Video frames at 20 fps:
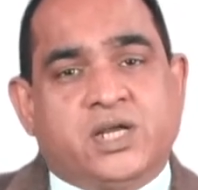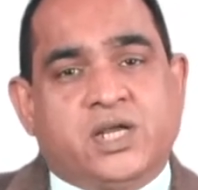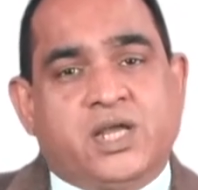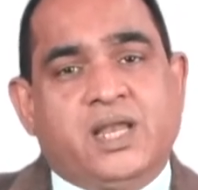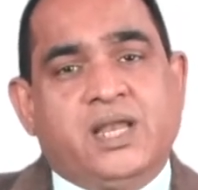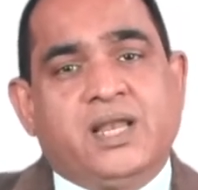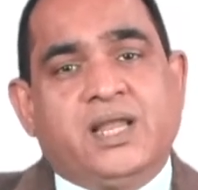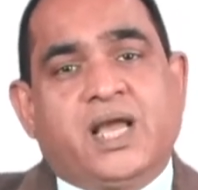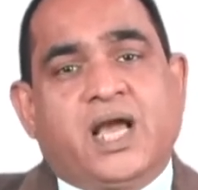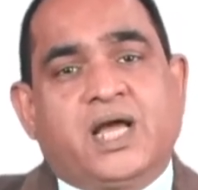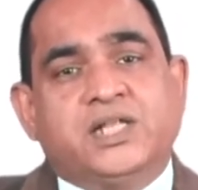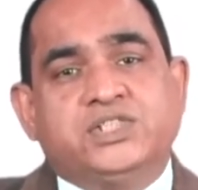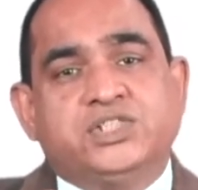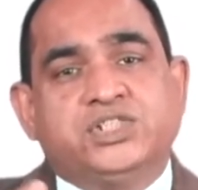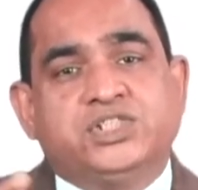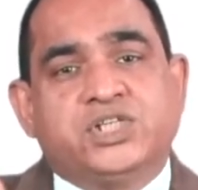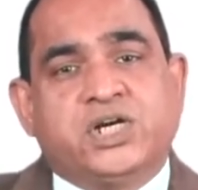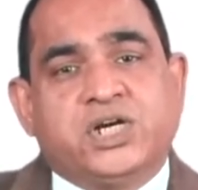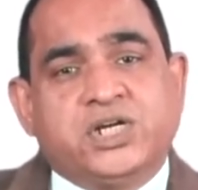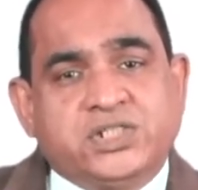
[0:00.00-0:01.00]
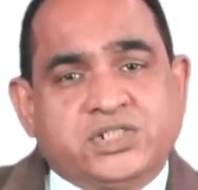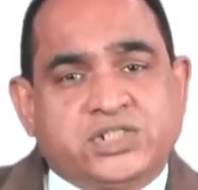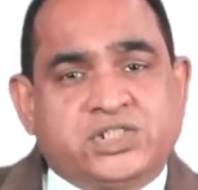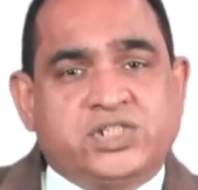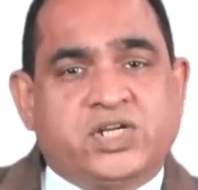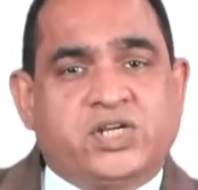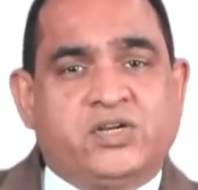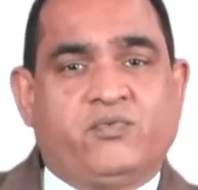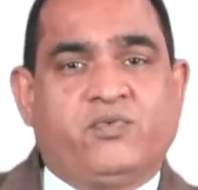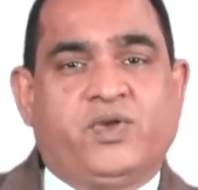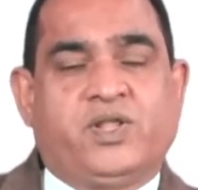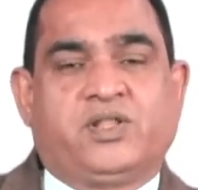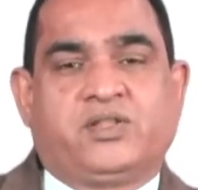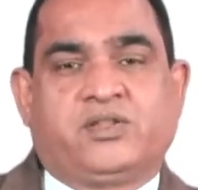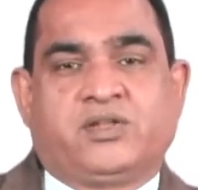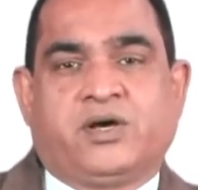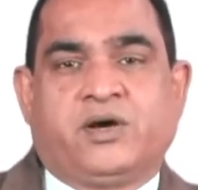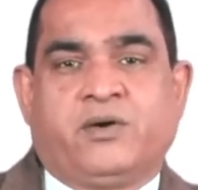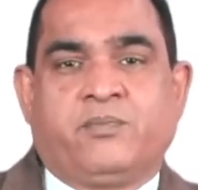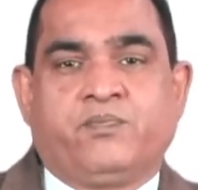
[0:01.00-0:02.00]
in conjunction
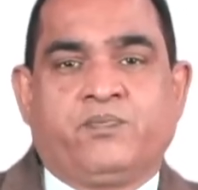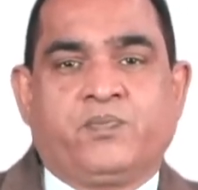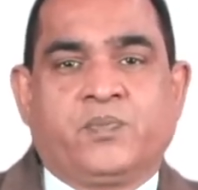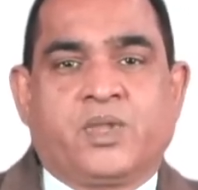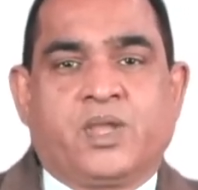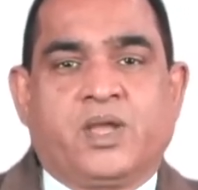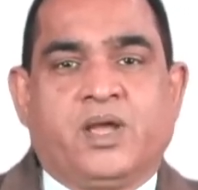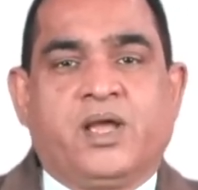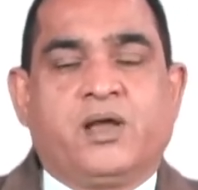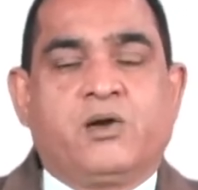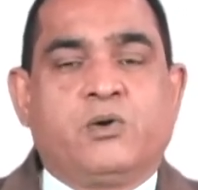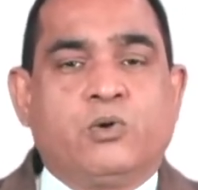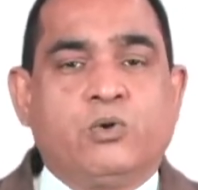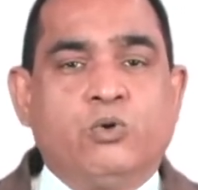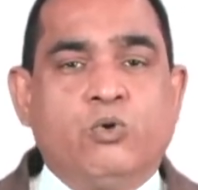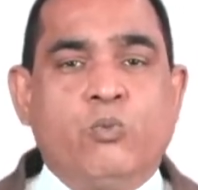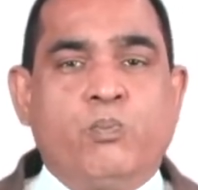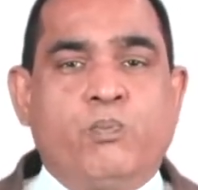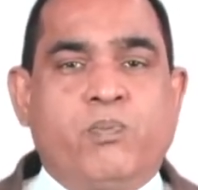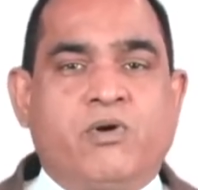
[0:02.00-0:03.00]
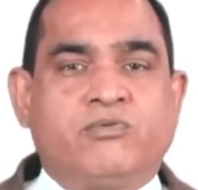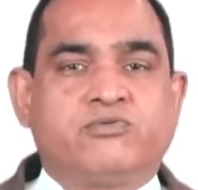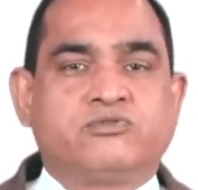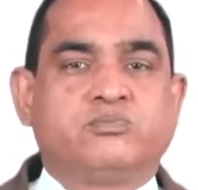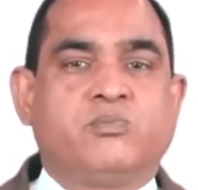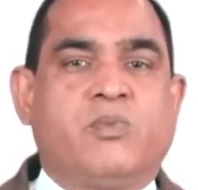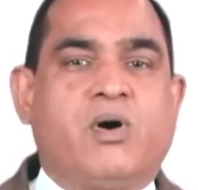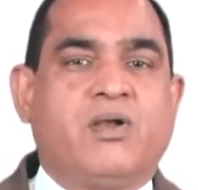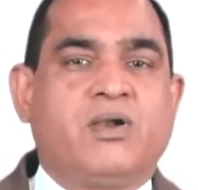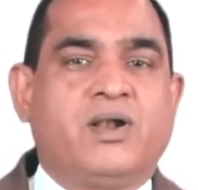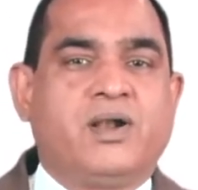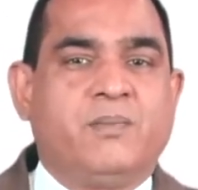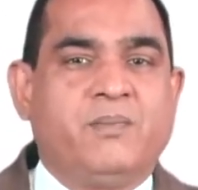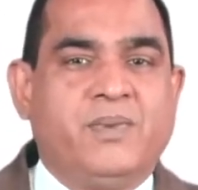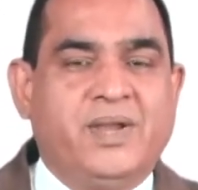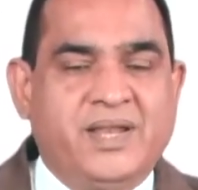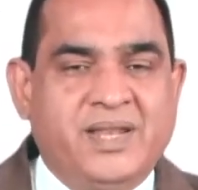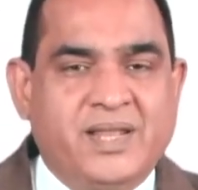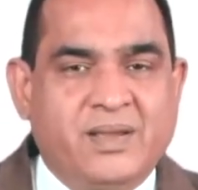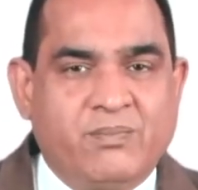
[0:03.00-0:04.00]
with a group of small and
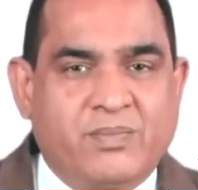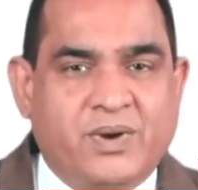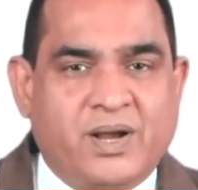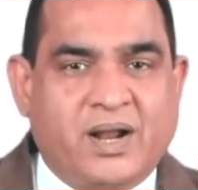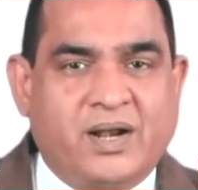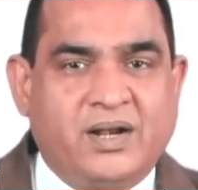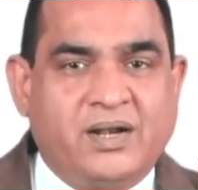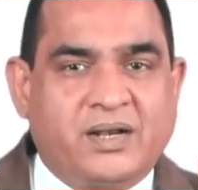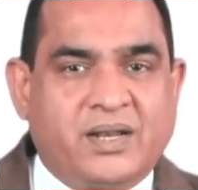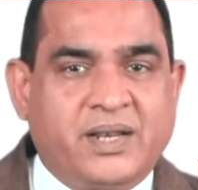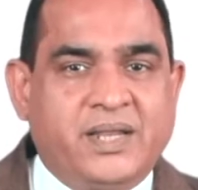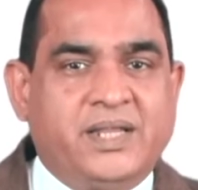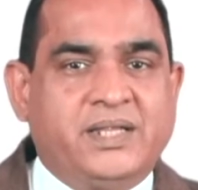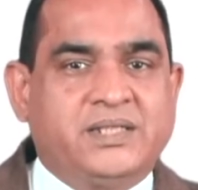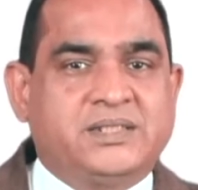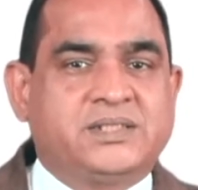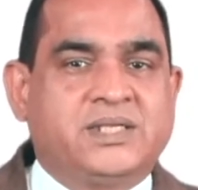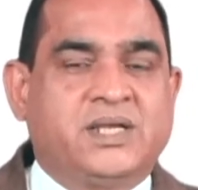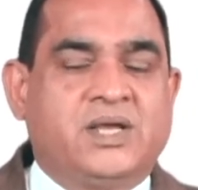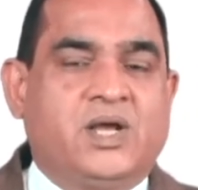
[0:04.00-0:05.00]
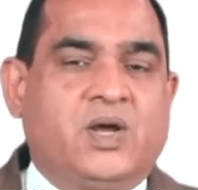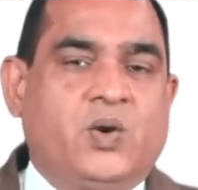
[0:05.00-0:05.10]
medium countries